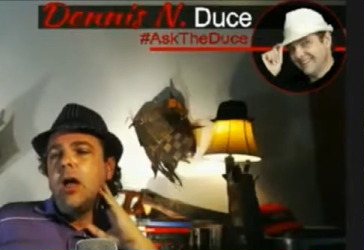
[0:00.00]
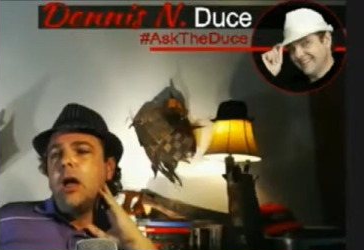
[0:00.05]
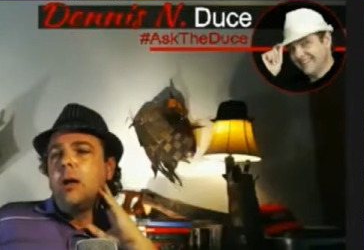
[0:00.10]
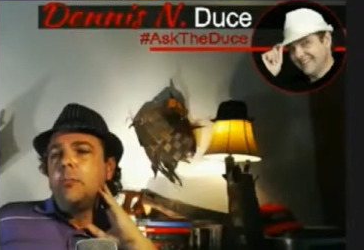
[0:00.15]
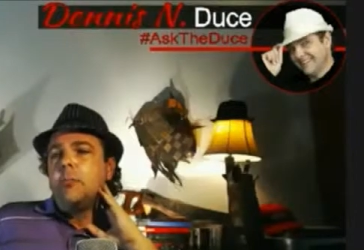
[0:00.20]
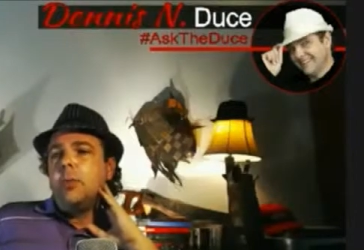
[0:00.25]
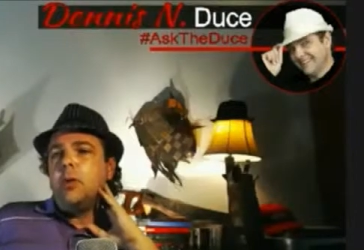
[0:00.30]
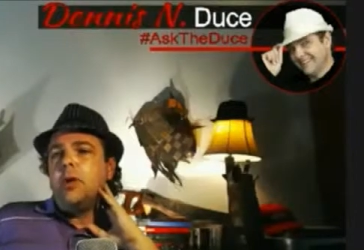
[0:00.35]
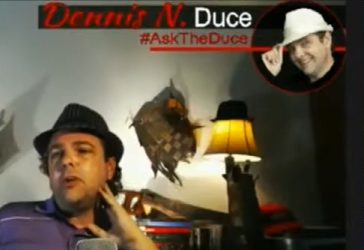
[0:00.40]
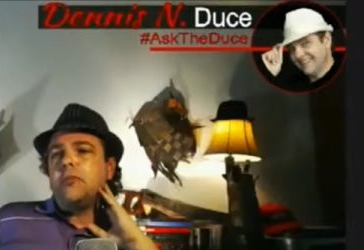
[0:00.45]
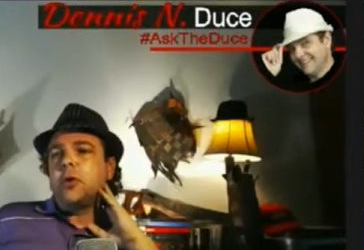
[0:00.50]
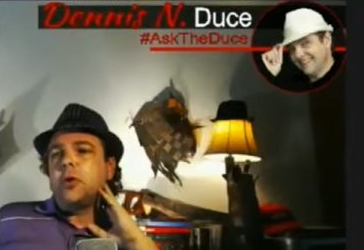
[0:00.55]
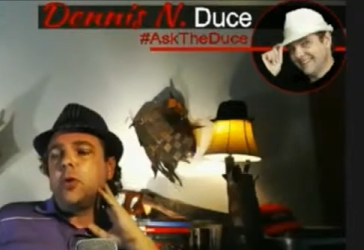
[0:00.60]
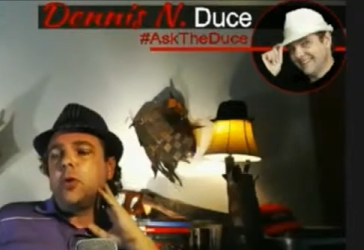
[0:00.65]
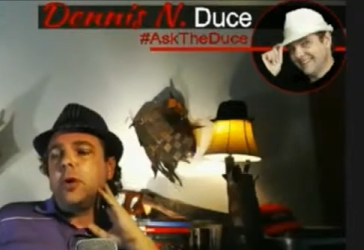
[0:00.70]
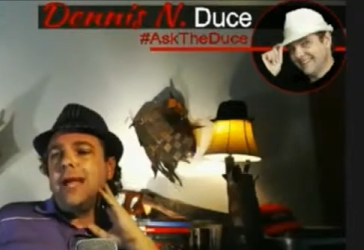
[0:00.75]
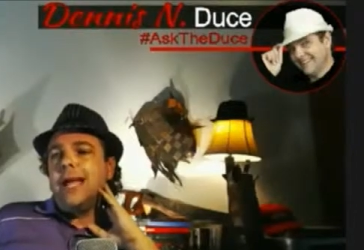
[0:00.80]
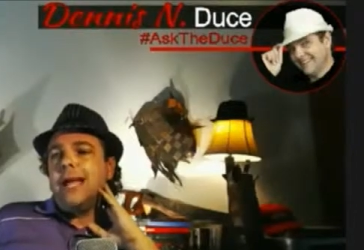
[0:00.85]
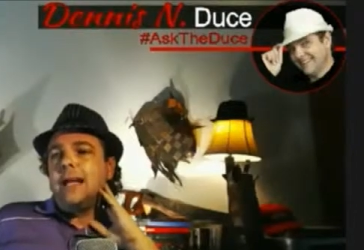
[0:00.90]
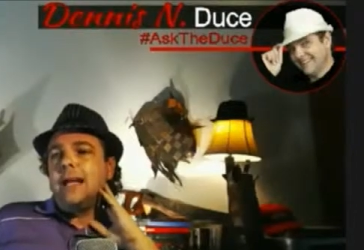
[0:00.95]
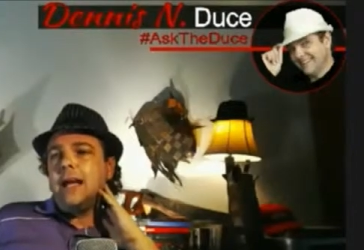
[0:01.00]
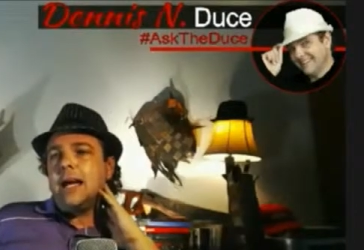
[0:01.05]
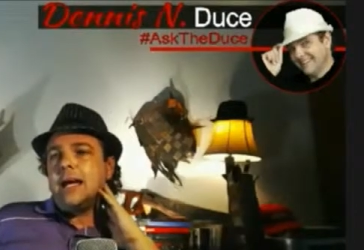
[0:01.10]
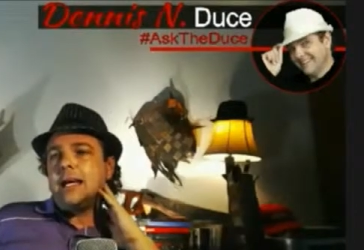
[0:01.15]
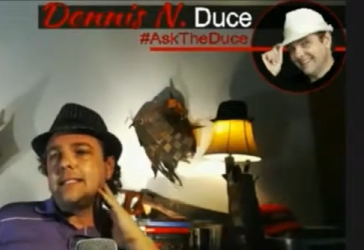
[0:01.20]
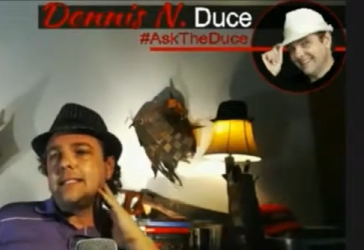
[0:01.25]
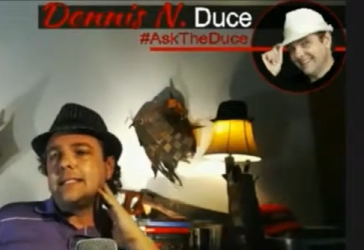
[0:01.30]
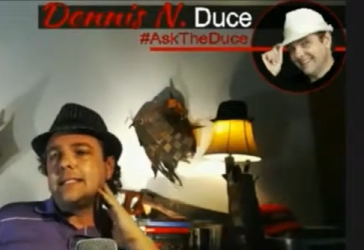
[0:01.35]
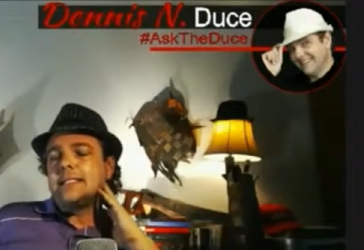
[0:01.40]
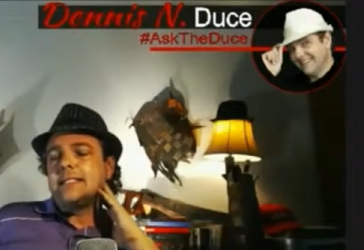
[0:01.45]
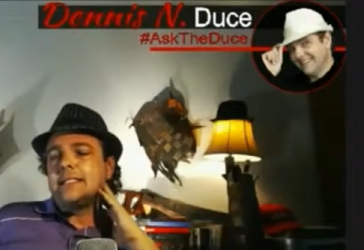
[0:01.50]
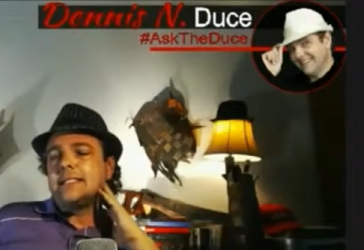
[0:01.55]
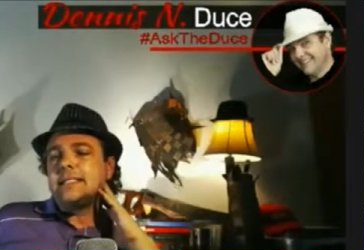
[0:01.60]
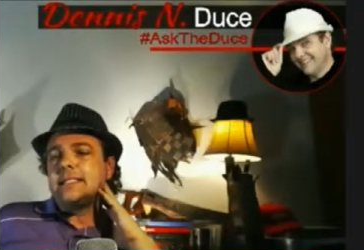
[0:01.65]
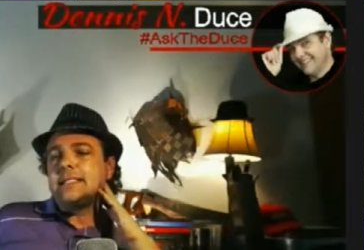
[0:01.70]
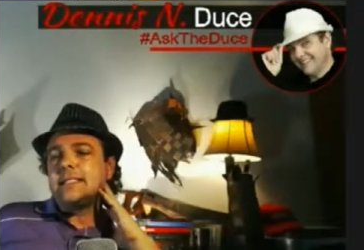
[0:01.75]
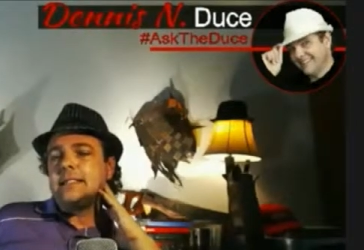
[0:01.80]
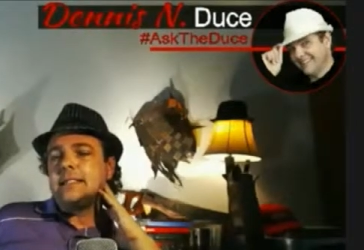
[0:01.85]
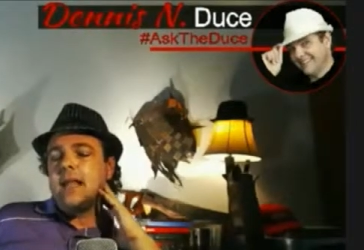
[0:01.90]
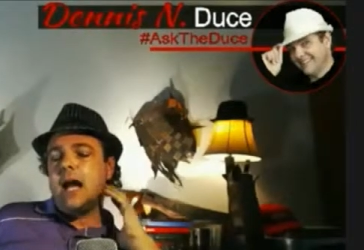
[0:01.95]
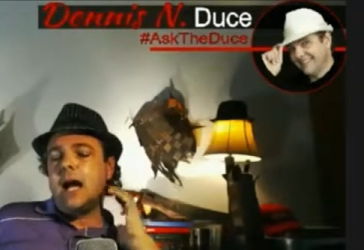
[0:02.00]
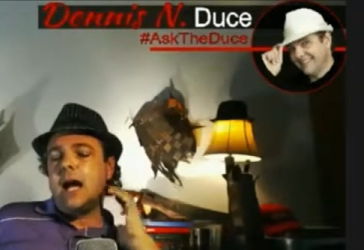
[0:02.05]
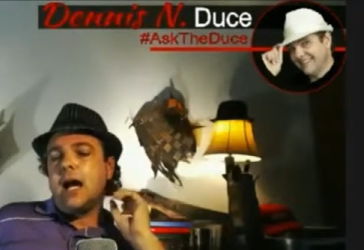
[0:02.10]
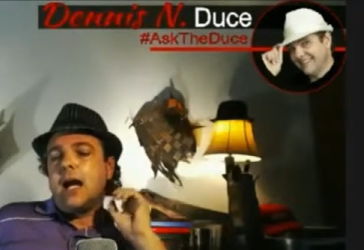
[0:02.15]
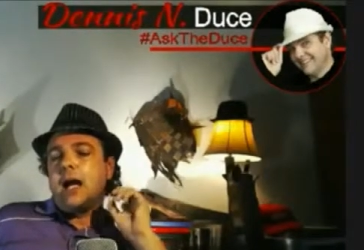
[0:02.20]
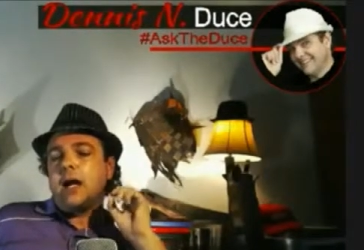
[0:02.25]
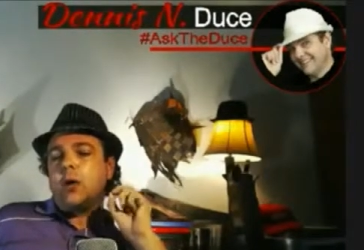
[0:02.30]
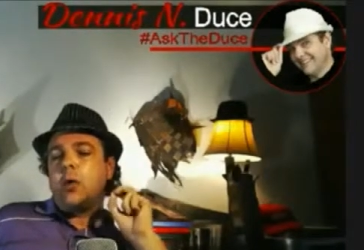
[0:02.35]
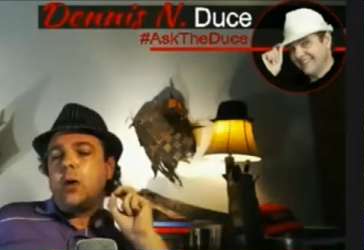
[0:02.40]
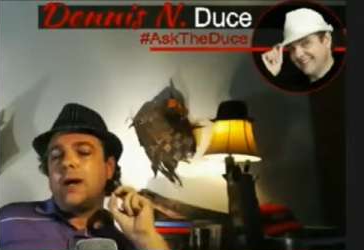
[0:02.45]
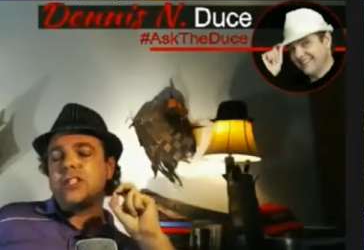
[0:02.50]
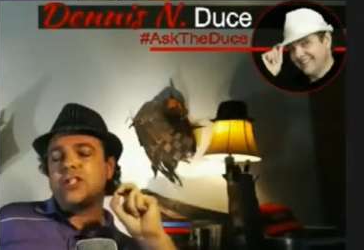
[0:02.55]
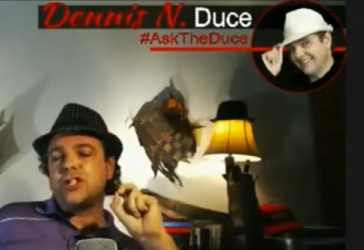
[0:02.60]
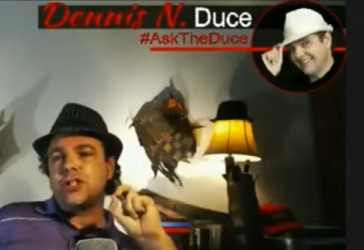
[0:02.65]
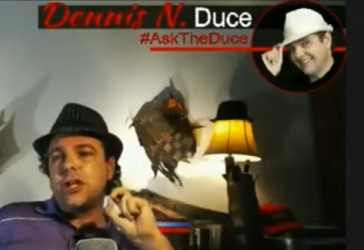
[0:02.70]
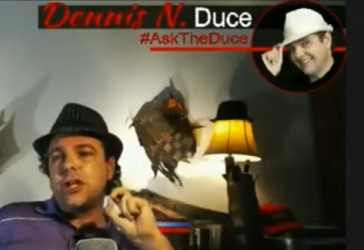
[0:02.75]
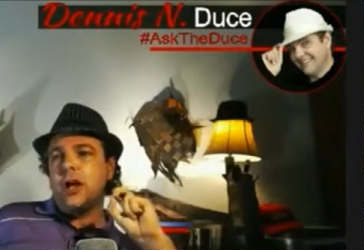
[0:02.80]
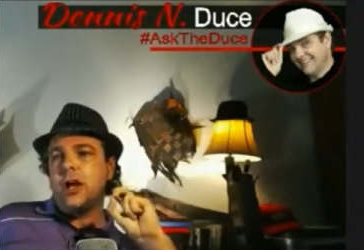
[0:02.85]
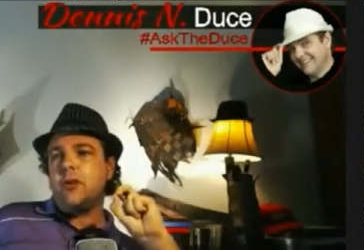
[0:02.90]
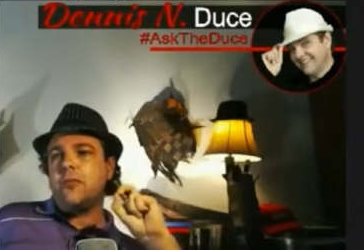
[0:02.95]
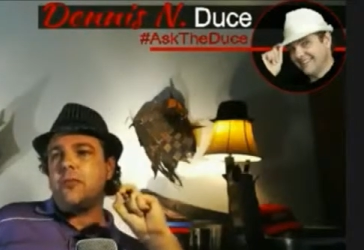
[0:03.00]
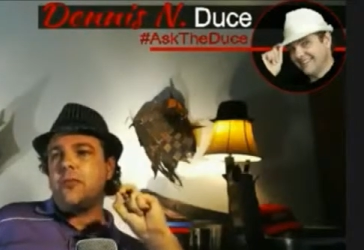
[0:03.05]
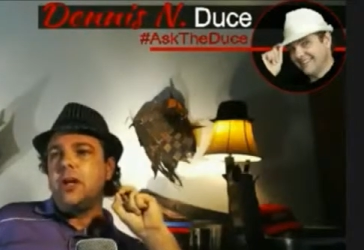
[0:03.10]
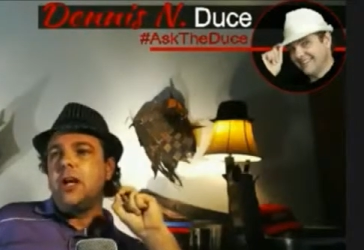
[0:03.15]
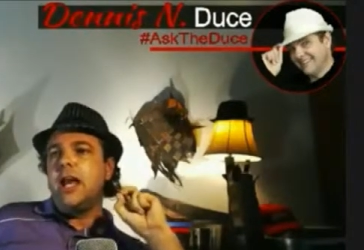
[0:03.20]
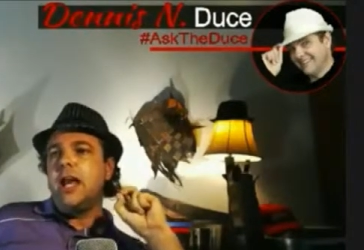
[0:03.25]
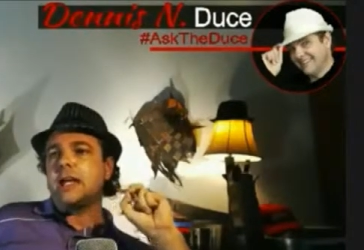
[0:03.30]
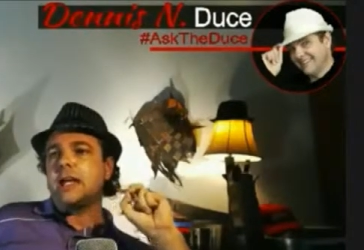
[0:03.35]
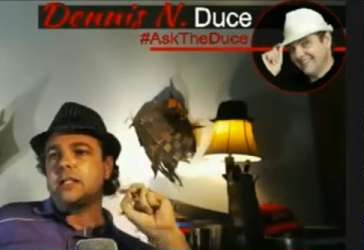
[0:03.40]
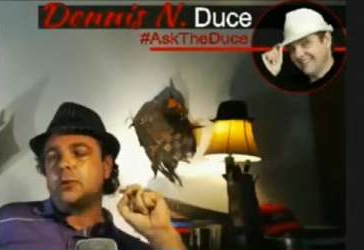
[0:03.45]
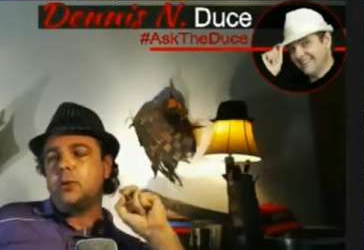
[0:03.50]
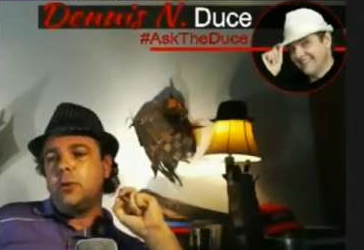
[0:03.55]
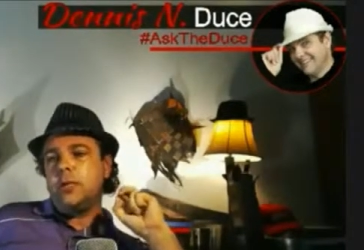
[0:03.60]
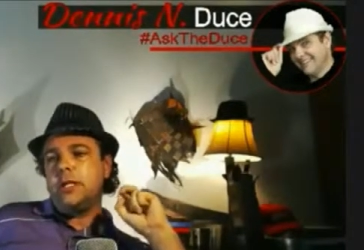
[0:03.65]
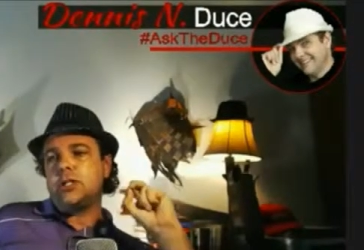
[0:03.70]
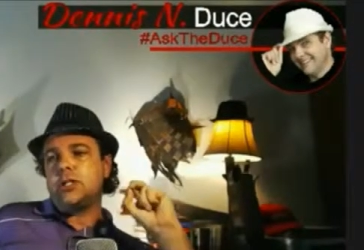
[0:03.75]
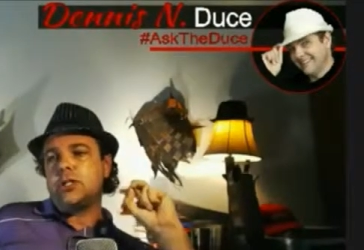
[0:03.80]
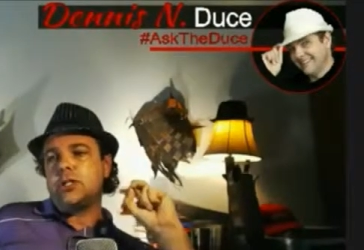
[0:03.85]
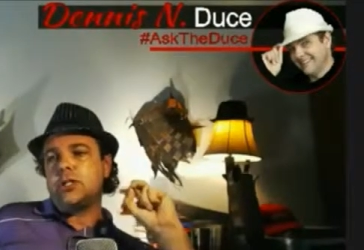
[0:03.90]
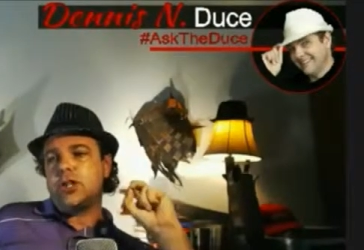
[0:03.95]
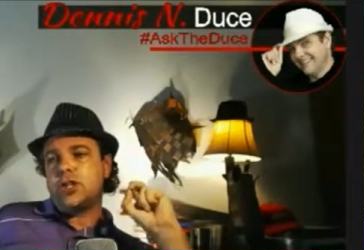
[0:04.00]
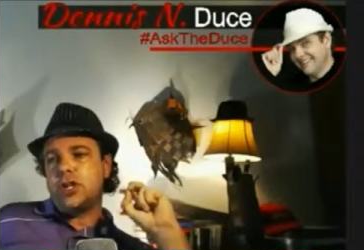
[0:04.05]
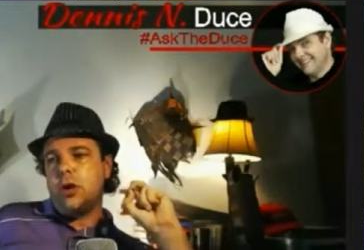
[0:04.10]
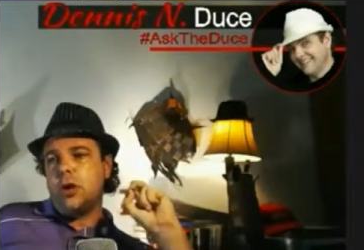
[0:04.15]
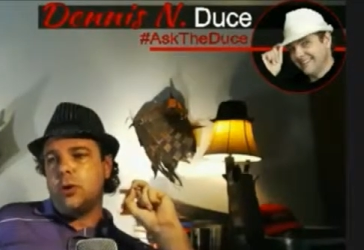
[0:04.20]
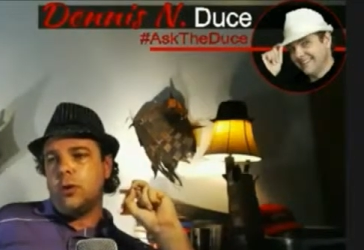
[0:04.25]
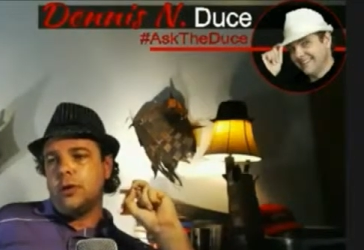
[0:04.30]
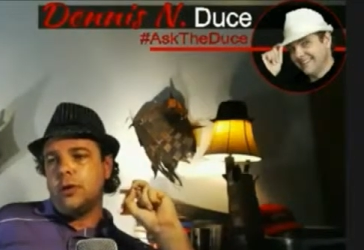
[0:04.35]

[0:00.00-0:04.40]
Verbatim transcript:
Speaker 1: But we have created a uh, questionnaire for next week's show.